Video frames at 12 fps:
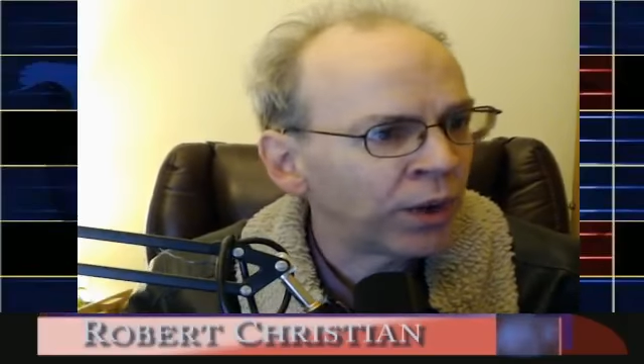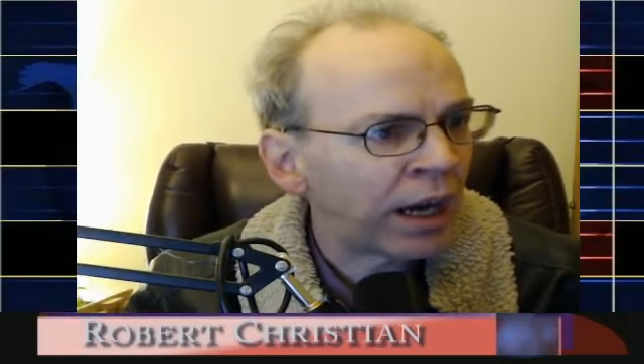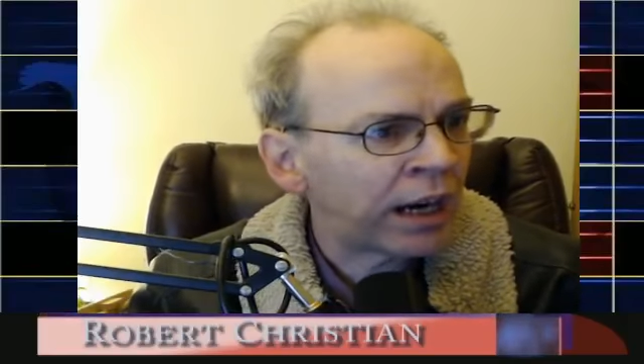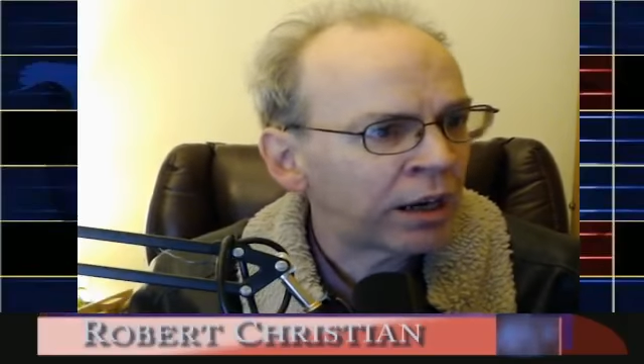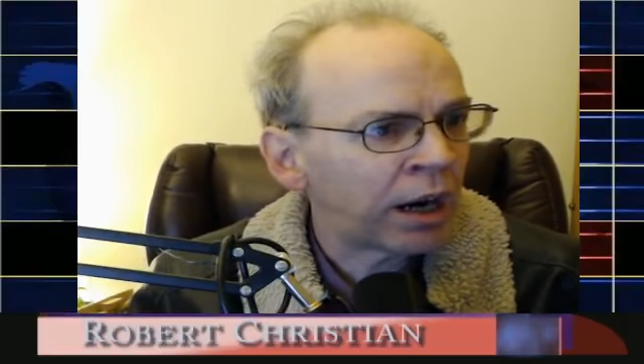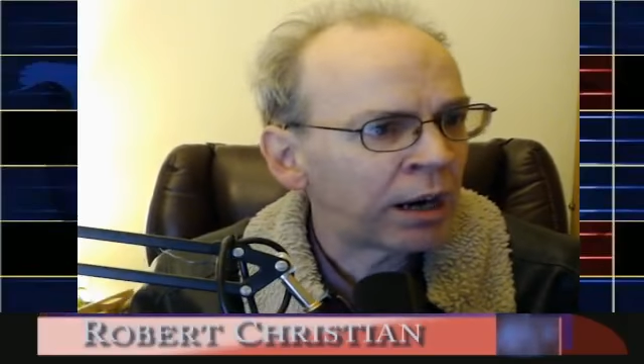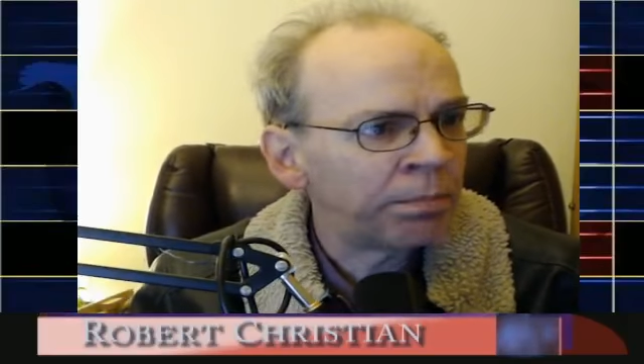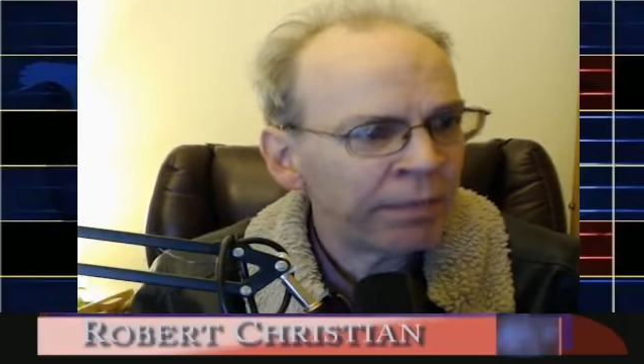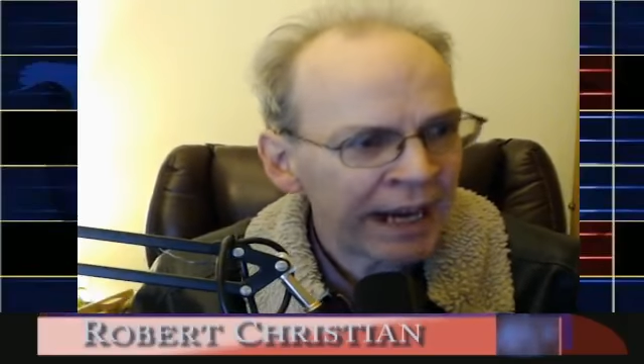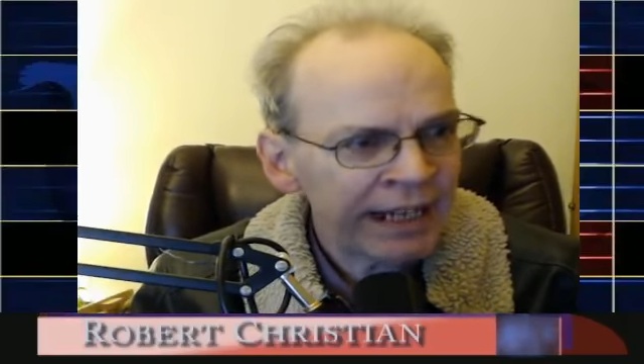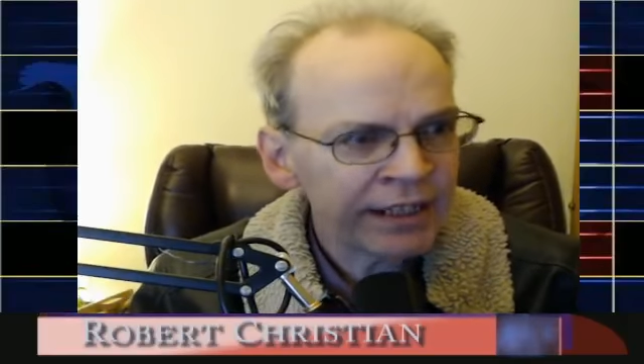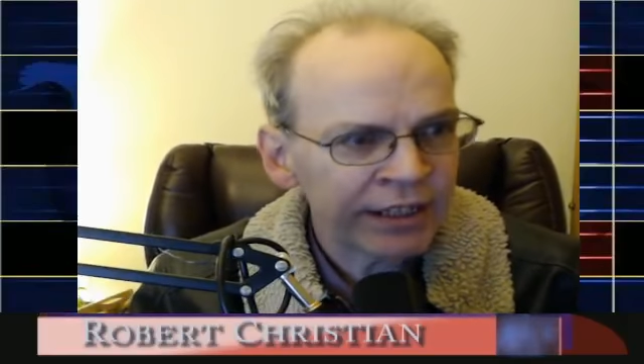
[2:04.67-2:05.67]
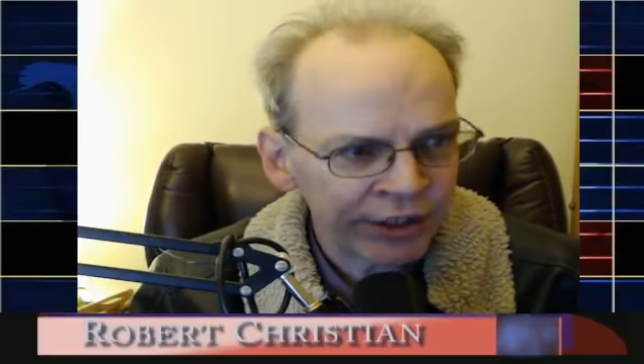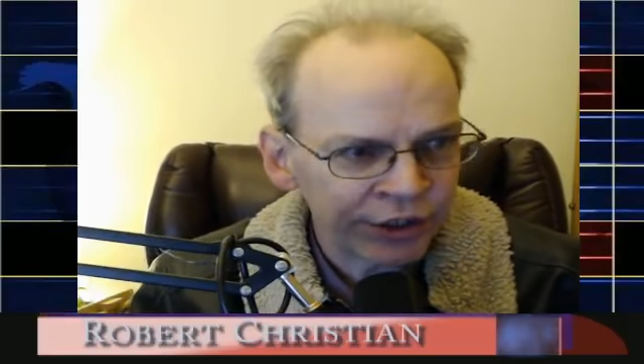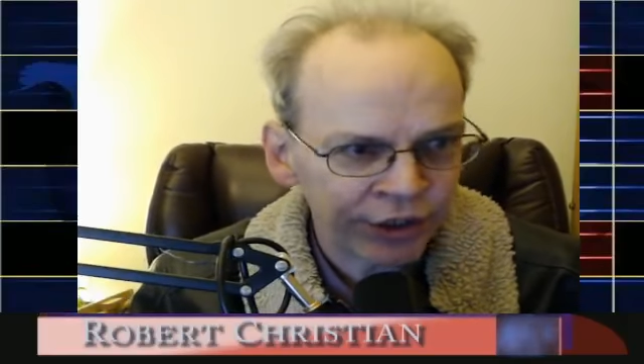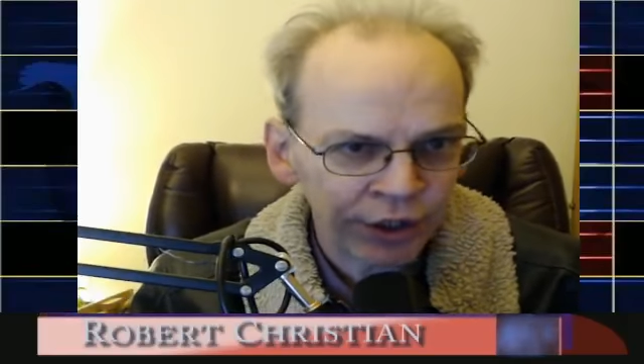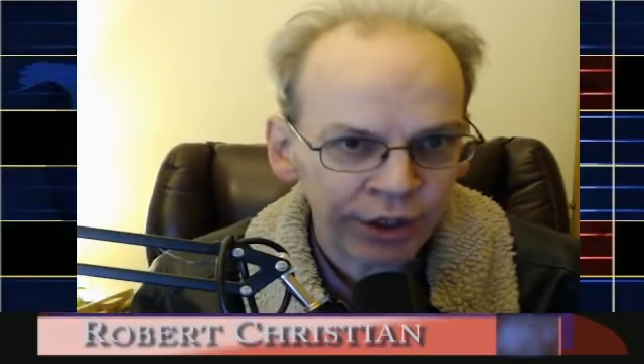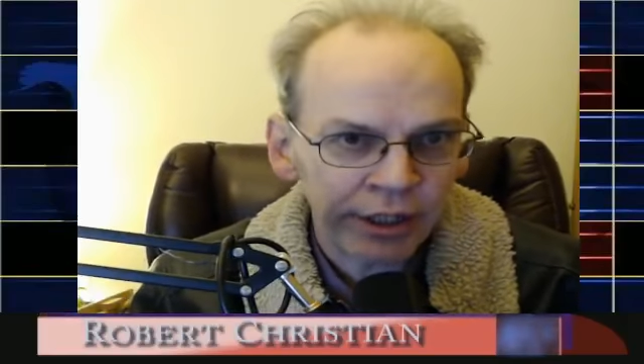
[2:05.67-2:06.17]
our, our main
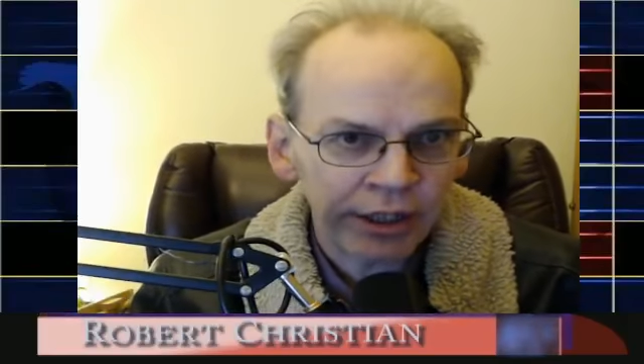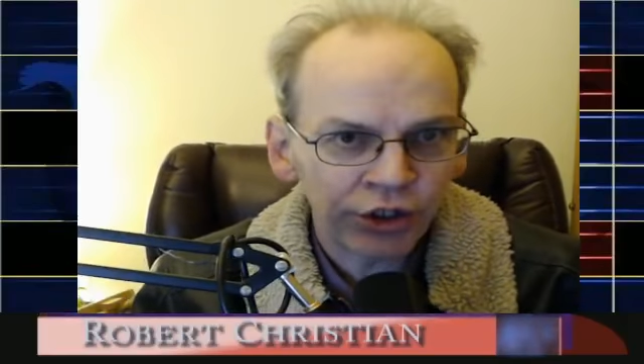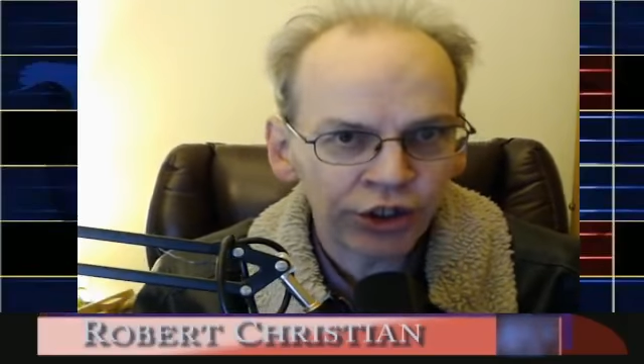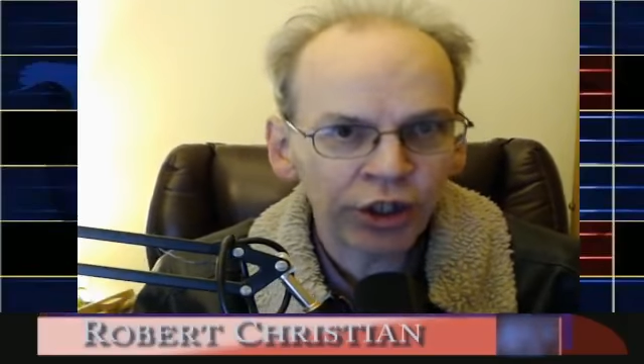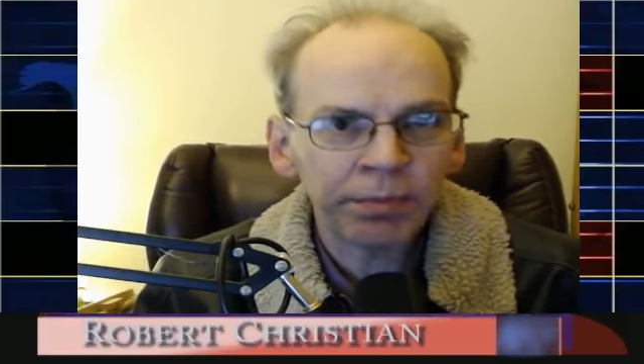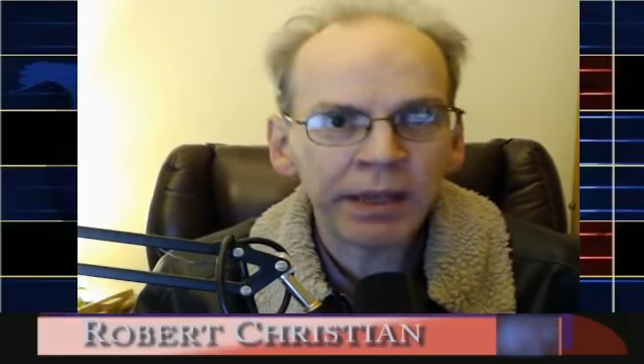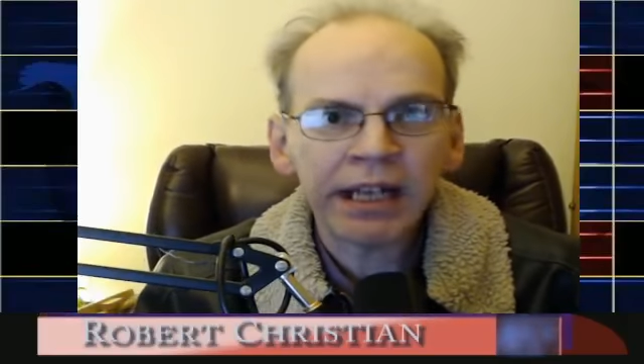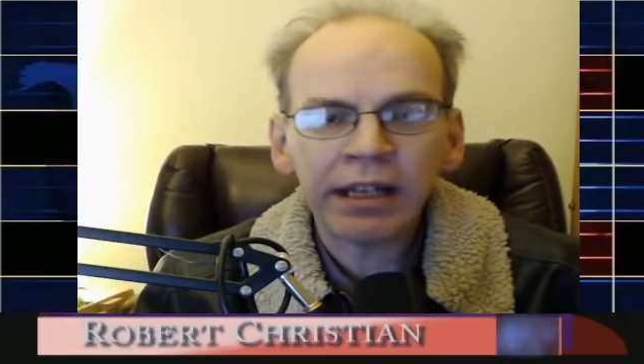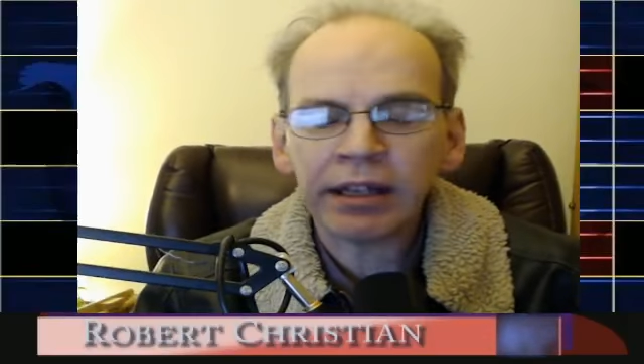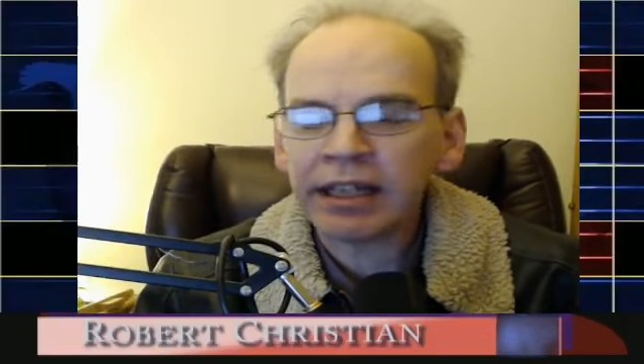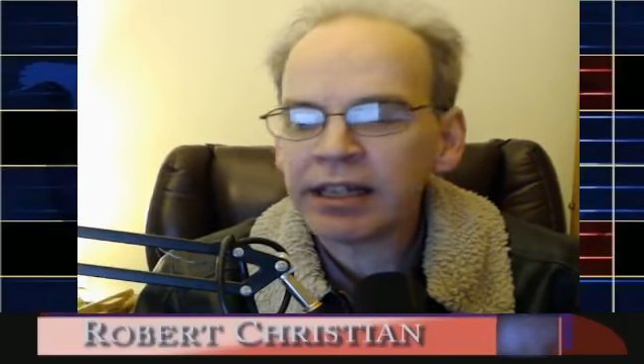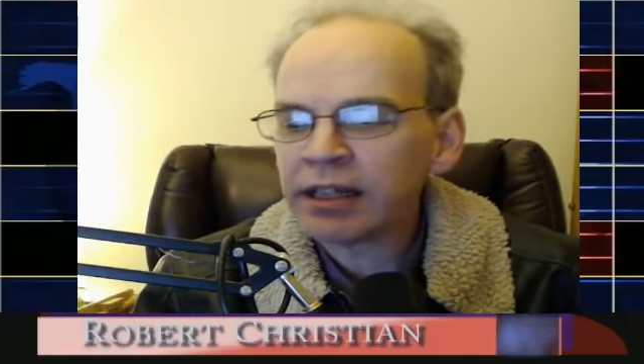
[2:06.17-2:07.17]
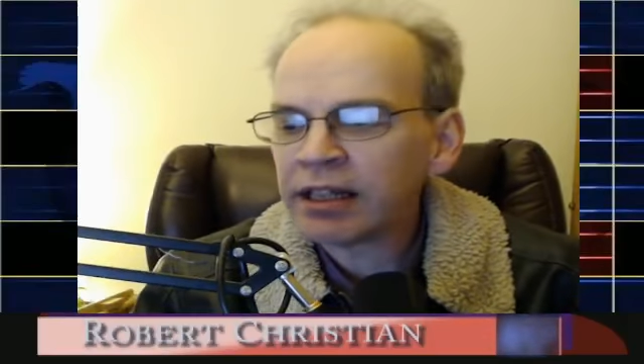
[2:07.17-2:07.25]
concern should be the,